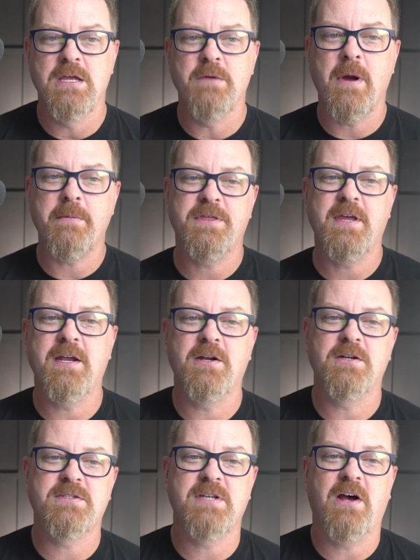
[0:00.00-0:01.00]
You might be
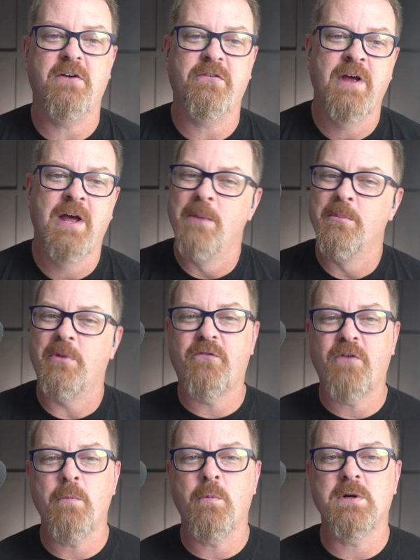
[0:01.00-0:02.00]
thinking to yourself, but
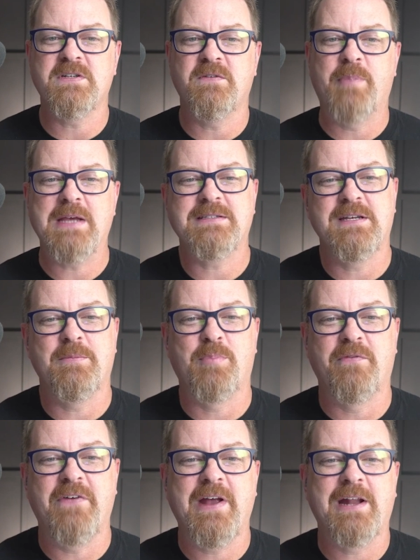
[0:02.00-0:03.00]
frameworks have basically
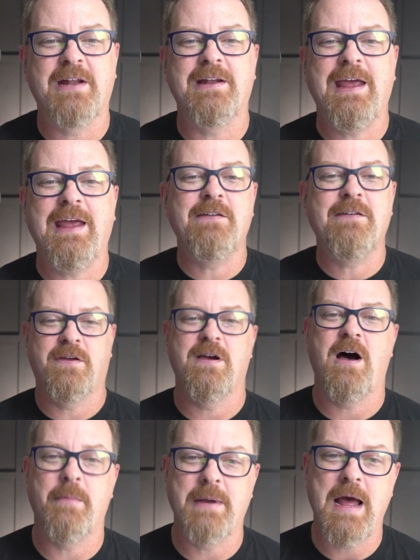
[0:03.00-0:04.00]
prevented any of the
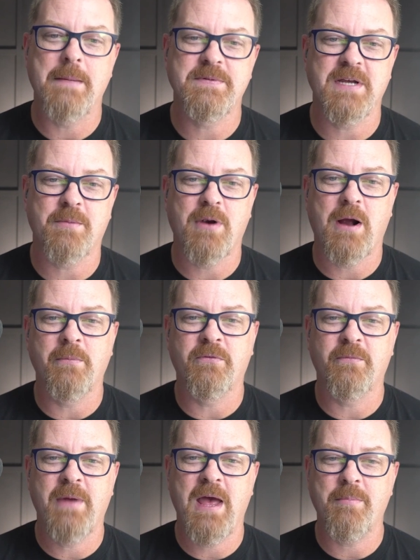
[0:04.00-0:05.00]
common AppSec
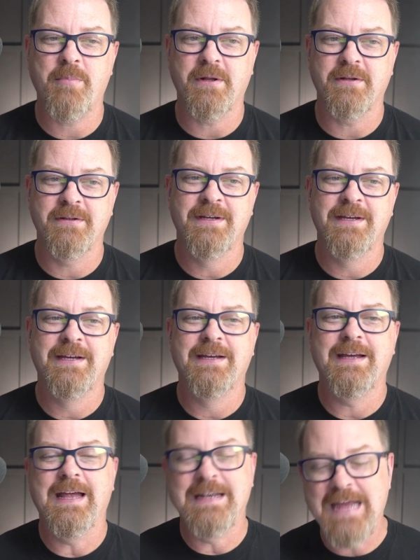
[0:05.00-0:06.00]
problems from happening.
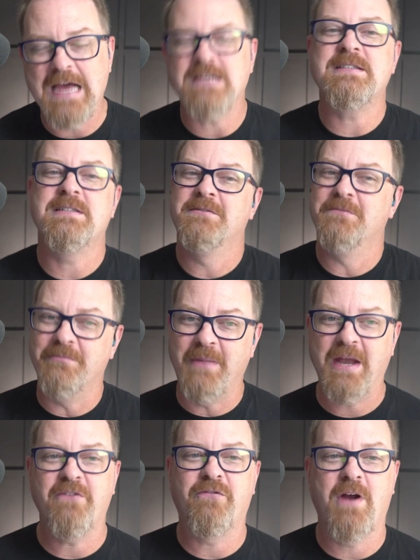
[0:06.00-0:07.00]
And yes,
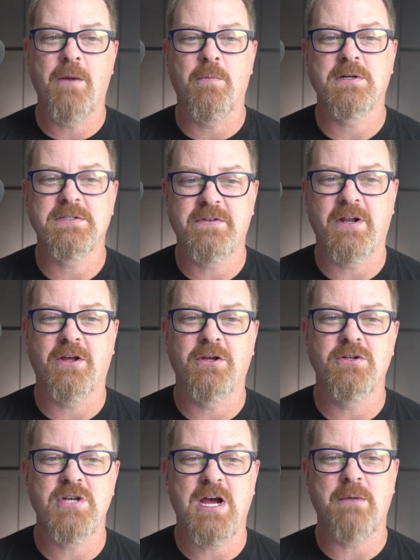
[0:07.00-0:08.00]
many frameworks have done a
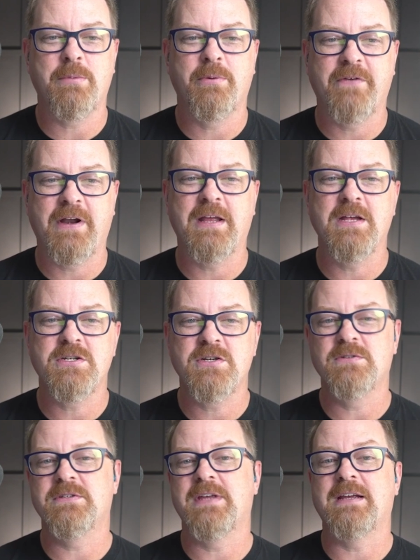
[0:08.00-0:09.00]
good job preventing
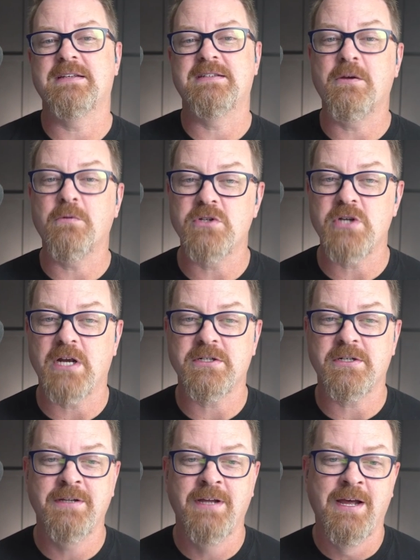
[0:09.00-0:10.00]
issues like SQL
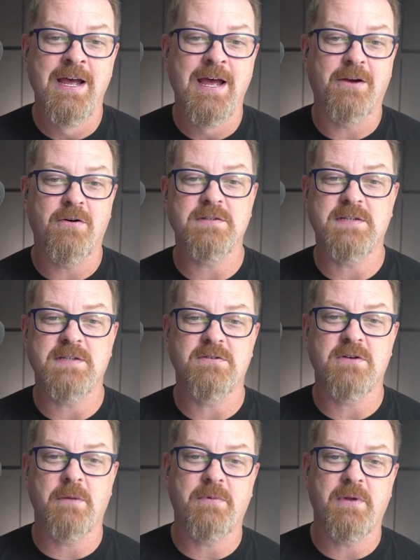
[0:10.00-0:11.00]
injection and
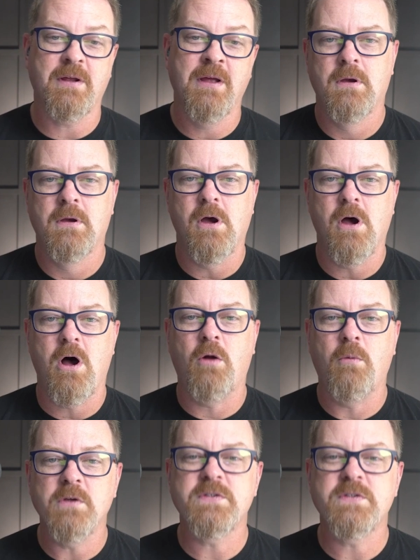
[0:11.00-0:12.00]
cross-site scripting.
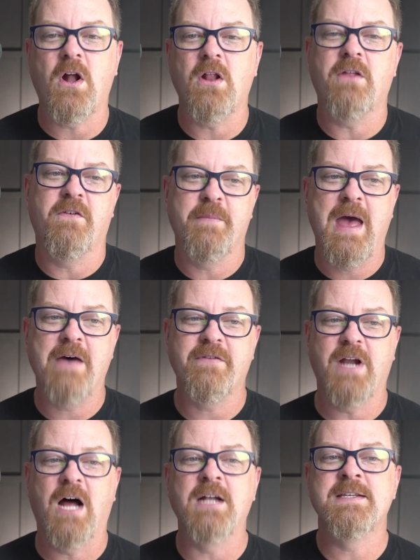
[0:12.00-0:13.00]
Almost all of them
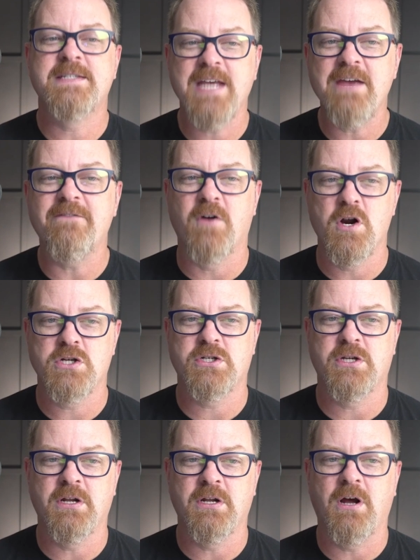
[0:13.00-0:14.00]
have an unsafe
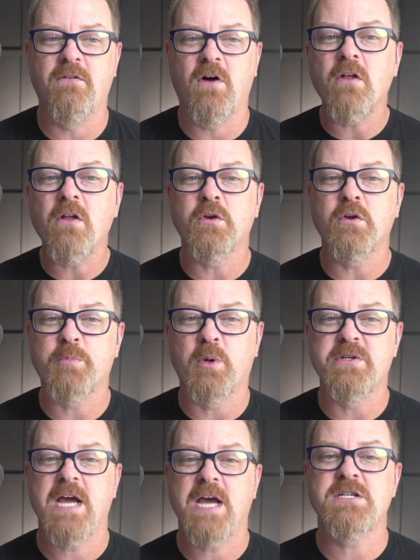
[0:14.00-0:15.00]
version of all of those
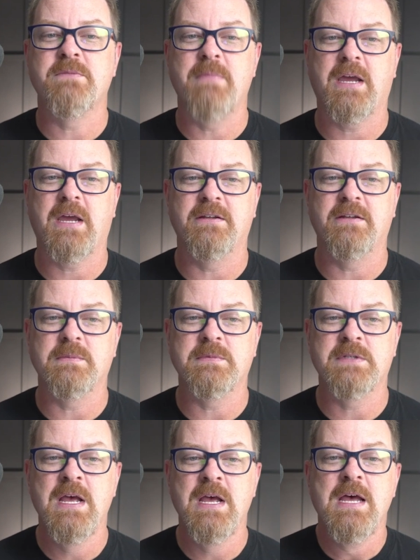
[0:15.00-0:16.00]
protection
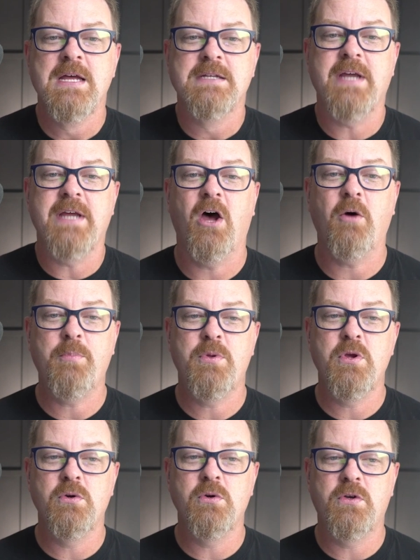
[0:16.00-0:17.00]
mechanisms to
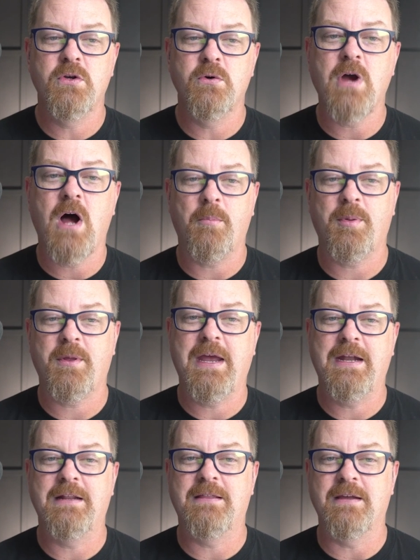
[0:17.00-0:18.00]
help you do
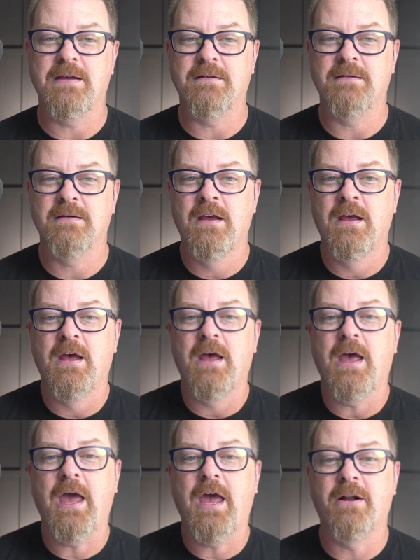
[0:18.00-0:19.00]
complicated things
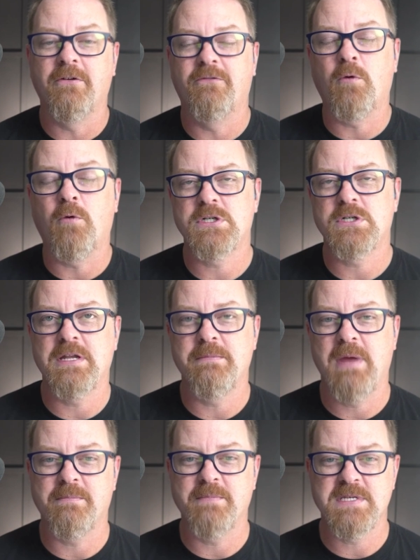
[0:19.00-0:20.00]
and
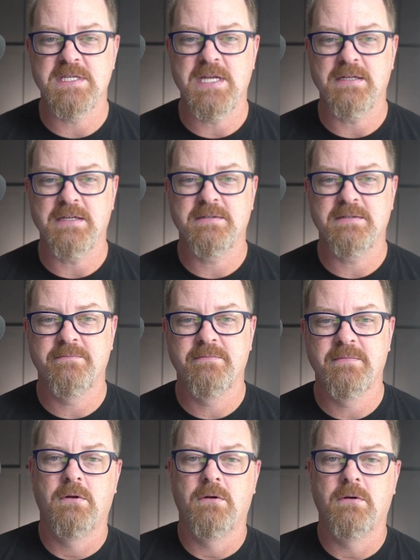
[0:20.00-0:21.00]
unfortunately make mistakes.
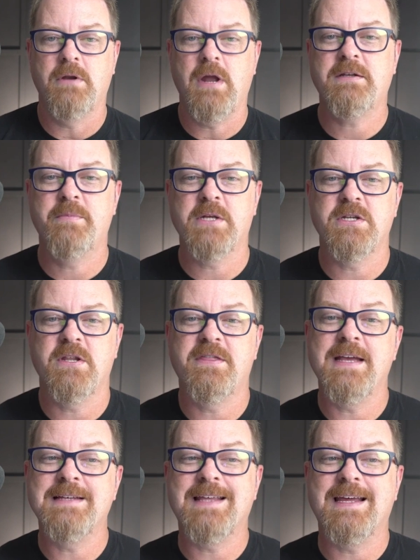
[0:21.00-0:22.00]
Not to mention
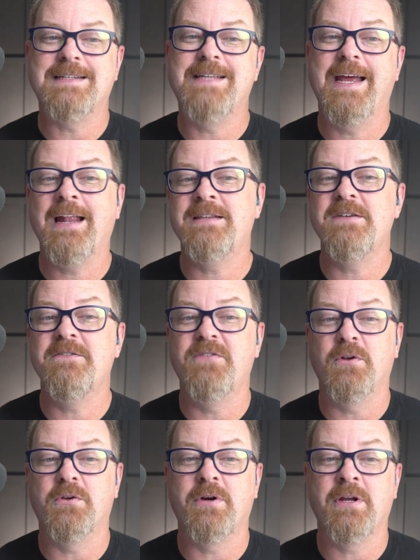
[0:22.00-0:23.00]
things like tenancy
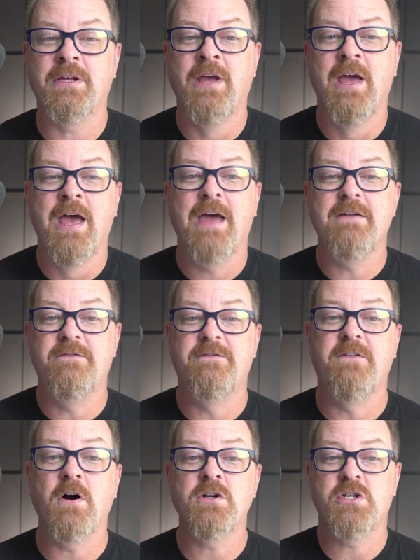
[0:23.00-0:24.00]
filtering and
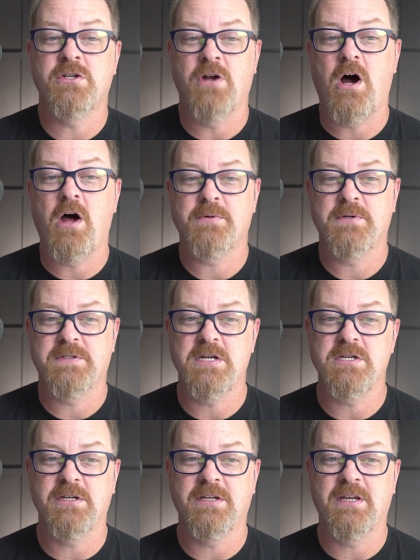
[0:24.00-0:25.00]
function
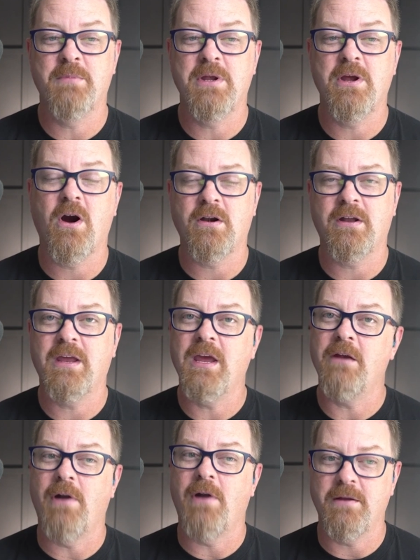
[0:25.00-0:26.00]
authorization can be hard to
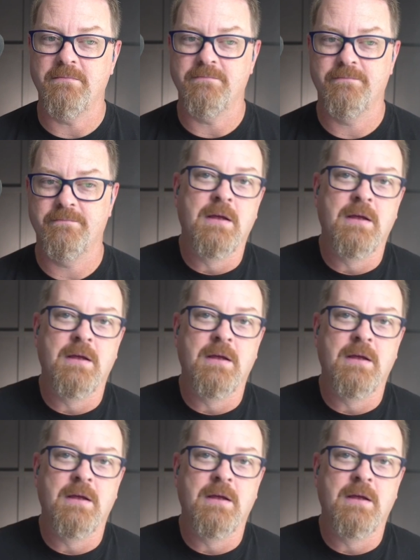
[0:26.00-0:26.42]
get right.